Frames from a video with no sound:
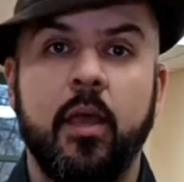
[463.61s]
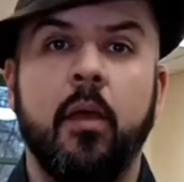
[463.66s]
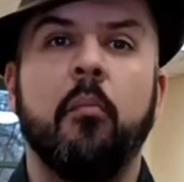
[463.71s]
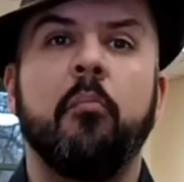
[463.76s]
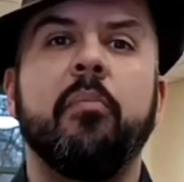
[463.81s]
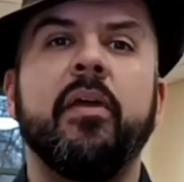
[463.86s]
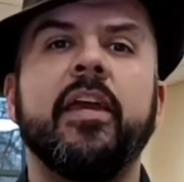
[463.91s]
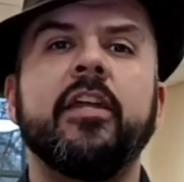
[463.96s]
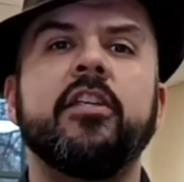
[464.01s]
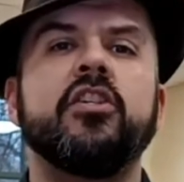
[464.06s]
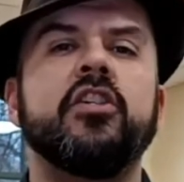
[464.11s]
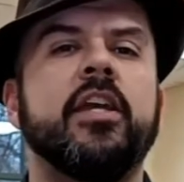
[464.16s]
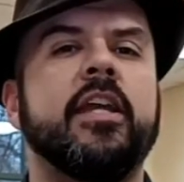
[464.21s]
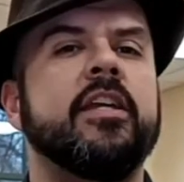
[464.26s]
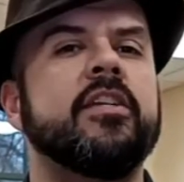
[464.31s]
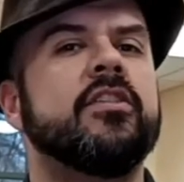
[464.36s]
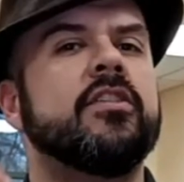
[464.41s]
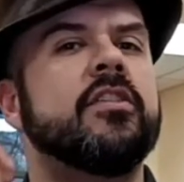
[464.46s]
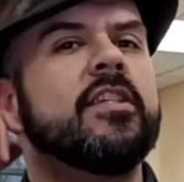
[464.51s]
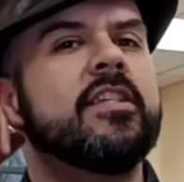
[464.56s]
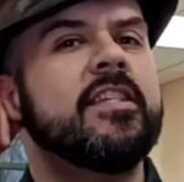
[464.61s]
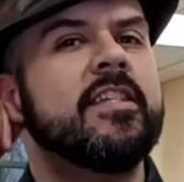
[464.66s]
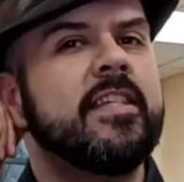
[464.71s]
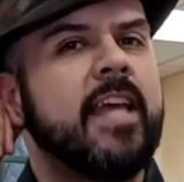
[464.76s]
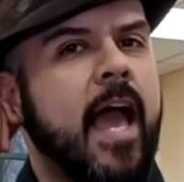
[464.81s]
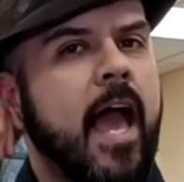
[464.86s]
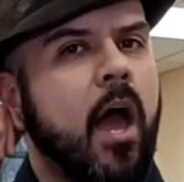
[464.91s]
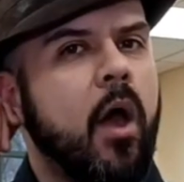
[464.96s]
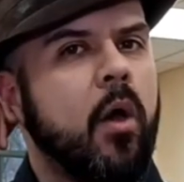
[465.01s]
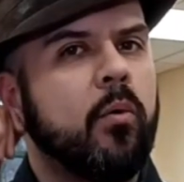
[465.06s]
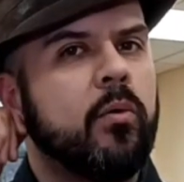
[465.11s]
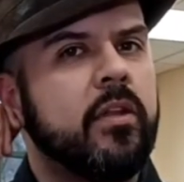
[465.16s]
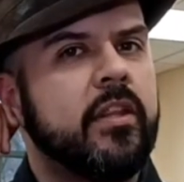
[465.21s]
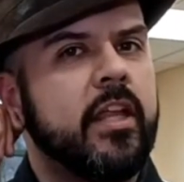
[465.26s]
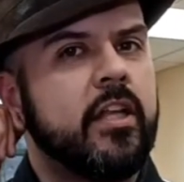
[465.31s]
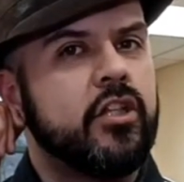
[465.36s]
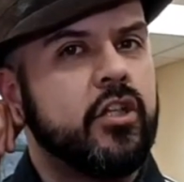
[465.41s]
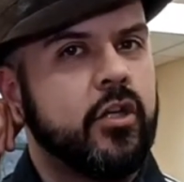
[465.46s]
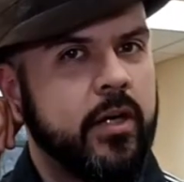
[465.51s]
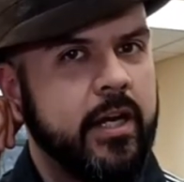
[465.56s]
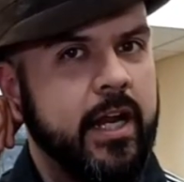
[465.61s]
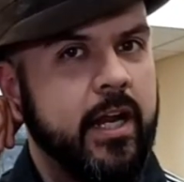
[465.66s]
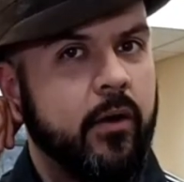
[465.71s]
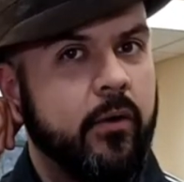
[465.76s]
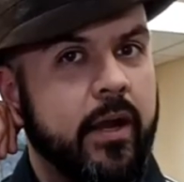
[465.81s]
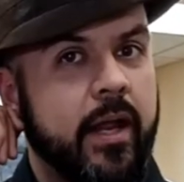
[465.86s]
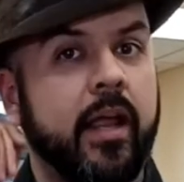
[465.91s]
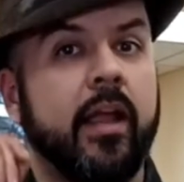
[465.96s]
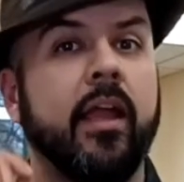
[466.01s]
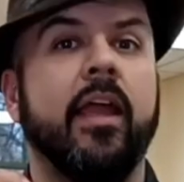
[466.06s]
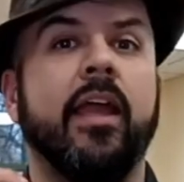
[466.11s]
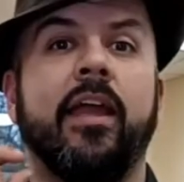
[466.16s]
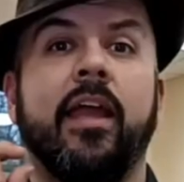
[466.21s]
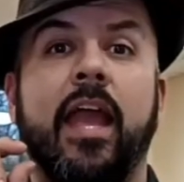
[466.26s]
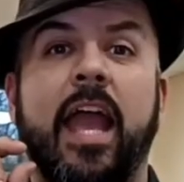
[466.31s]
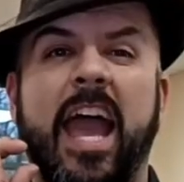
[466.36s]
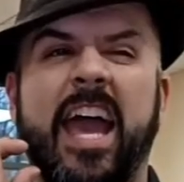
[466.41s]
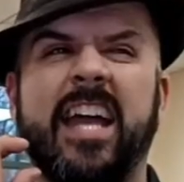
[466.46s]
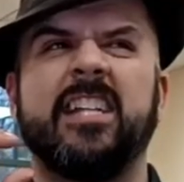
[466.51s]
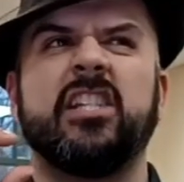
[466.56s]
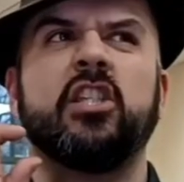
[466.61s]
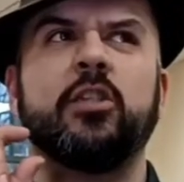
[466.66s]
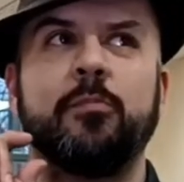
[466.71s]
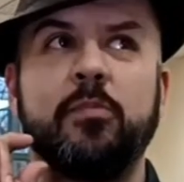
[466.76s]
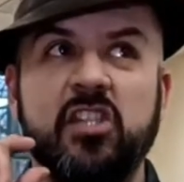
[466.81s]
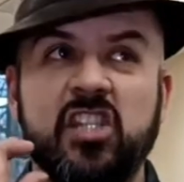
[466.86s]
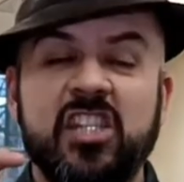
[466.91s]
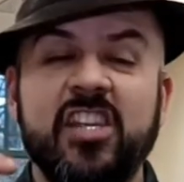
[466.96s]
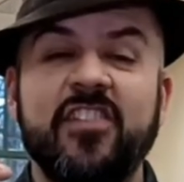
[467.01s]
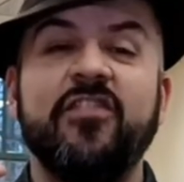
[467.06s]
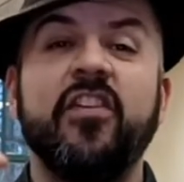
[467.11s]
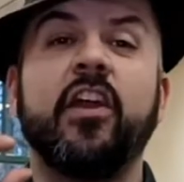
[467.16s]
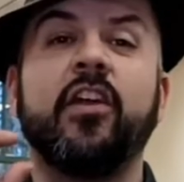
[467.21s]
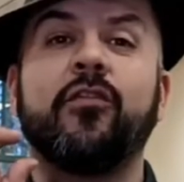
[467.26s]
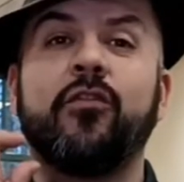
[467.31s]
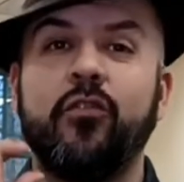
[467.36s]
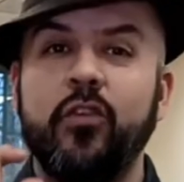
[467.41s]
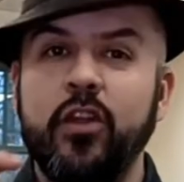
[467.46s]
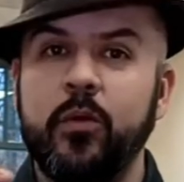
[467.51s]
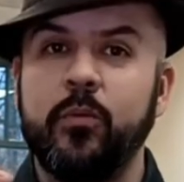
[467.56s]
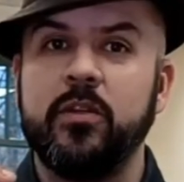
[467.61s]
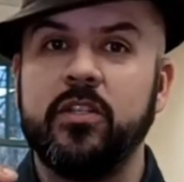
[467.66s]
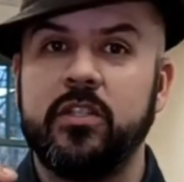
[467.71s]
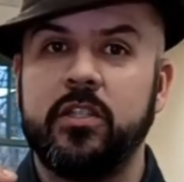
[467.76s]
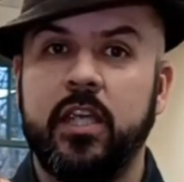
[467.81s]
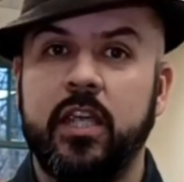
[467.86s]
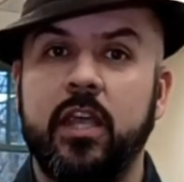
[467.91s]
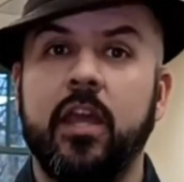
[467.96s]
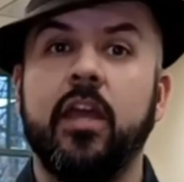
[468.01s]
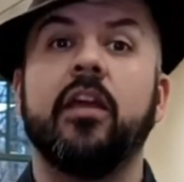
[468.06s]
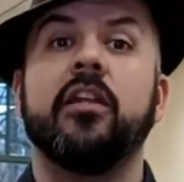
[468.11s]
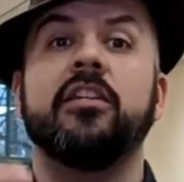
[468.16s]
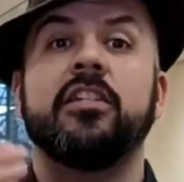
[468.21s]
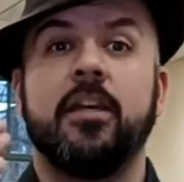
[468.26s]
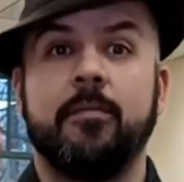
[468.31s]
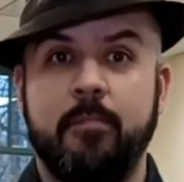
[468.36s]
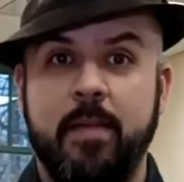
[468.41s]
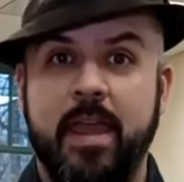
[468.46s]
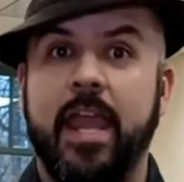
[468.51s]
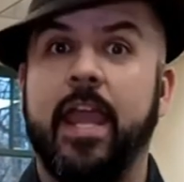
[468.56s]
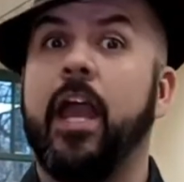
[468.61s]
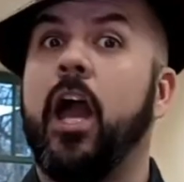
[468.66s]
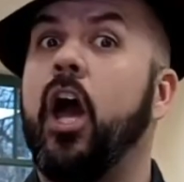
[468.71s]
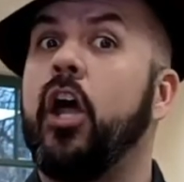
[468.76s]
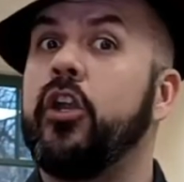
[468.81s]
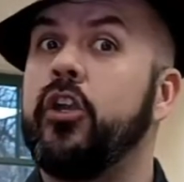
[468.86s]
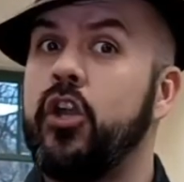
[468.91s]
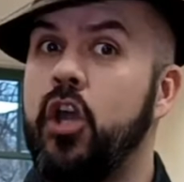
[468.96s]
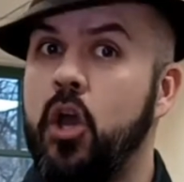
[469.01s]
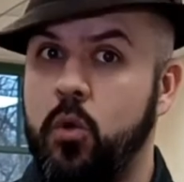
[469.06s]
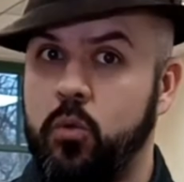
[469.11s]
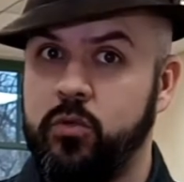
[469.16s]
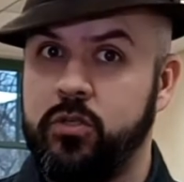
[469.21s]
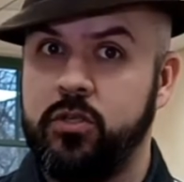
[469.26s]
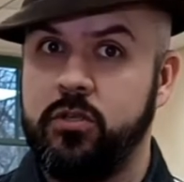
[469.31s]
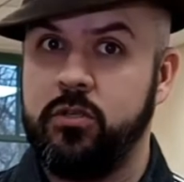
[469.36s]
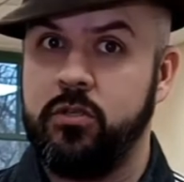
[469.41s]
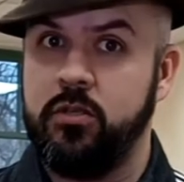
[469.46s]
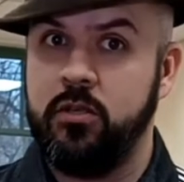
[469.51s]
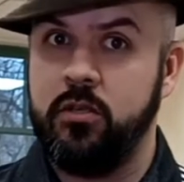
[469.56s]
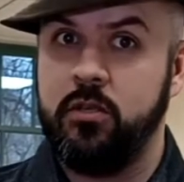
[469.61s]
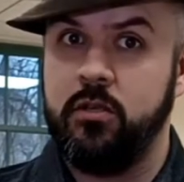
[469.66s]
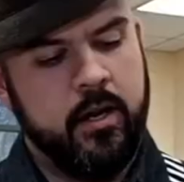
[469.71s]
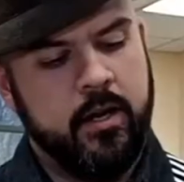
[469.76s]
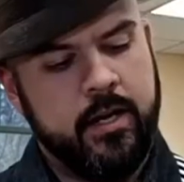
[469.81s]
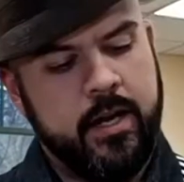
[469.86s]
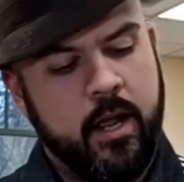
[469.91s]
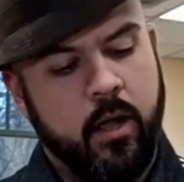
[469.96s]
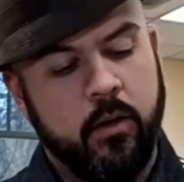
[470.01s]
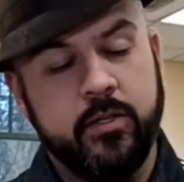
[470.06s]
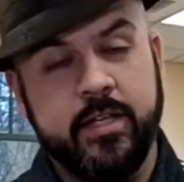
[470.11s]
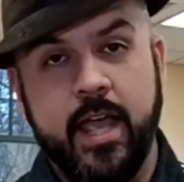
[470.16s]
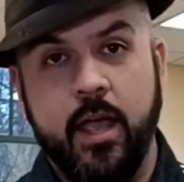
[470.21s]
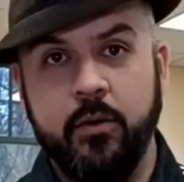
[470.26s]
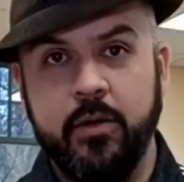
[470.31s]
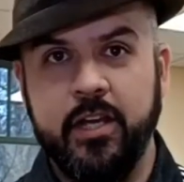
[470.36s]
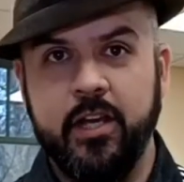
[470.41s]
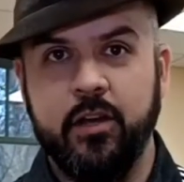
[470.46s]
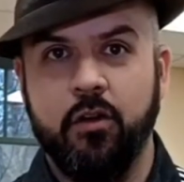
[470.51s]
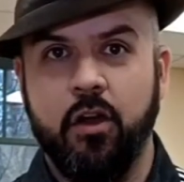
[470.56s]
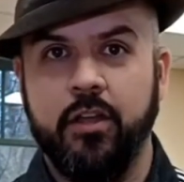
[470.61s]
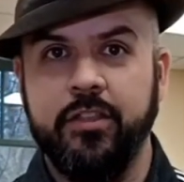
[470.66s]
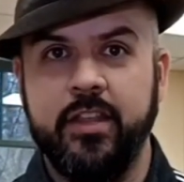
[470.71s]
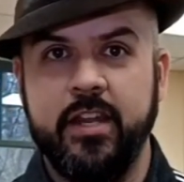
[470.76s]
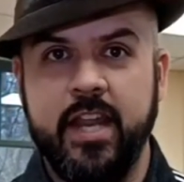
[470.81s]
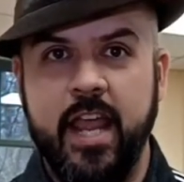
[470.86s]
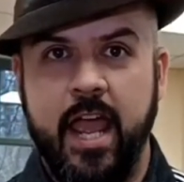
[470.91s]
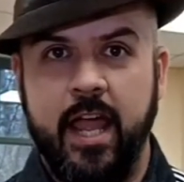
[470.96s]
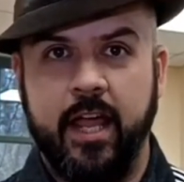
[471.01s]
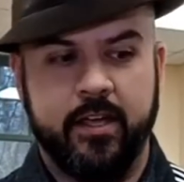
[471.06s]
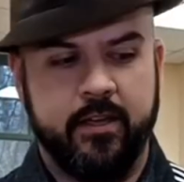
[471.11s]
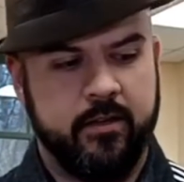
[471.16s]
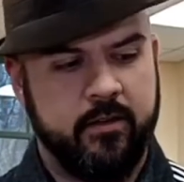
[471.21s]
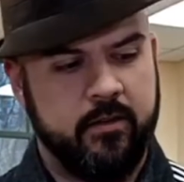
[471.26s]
Pitch is the sound that you're hearing at a specific frequency to make a note. Now down here on the neck,